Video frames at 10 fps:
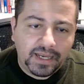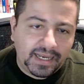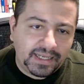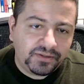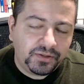
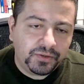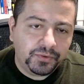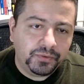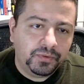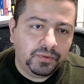add
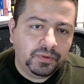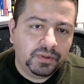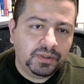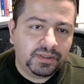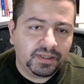to
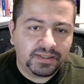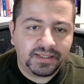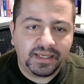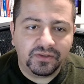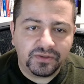the
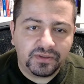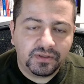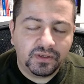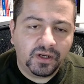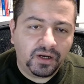sales
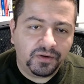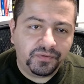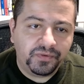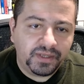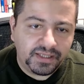
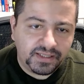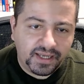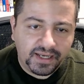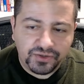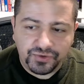of its
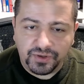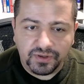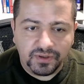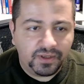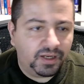
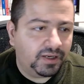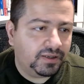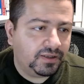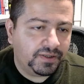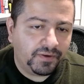extra, uh,
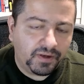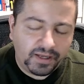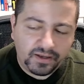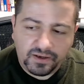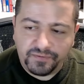
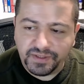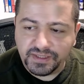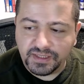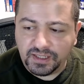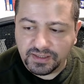of
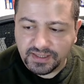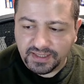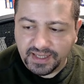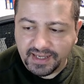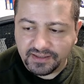its
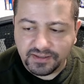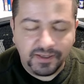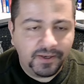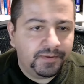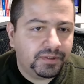sedans.
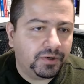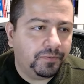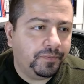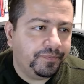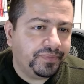
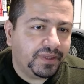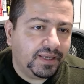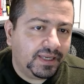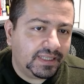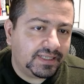So
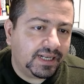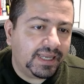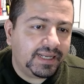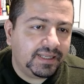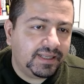it's
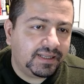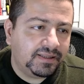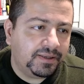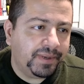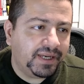likely
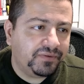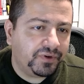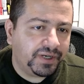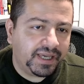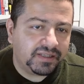that demand
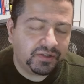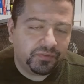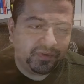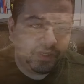for the S U